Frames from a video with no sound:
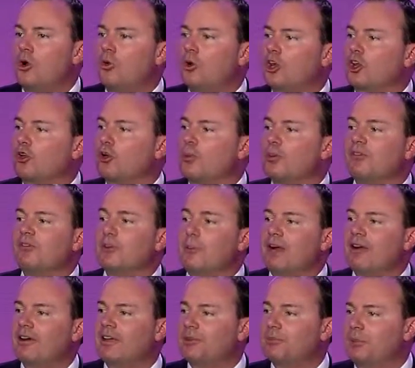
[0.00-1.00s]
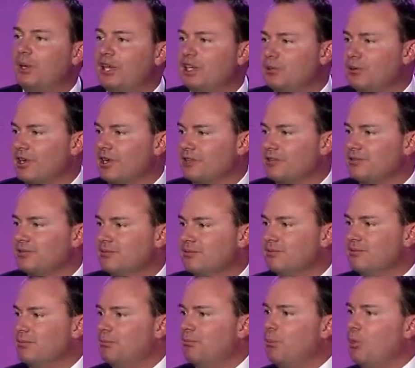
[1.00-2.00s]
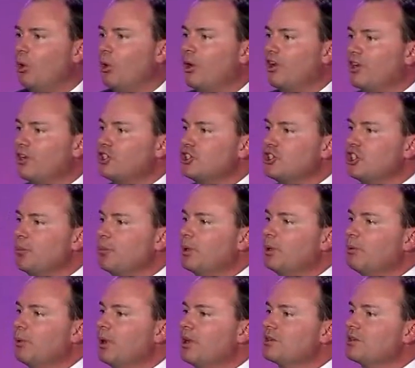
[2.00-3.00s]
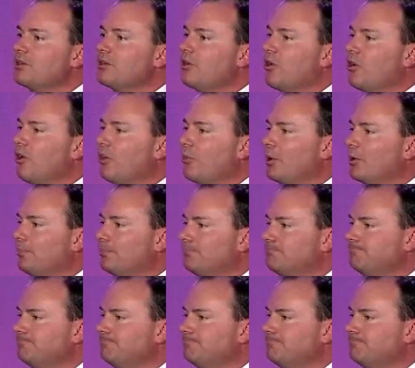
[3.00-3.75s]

when a group of American patriots boarded a ship in Boston Harbor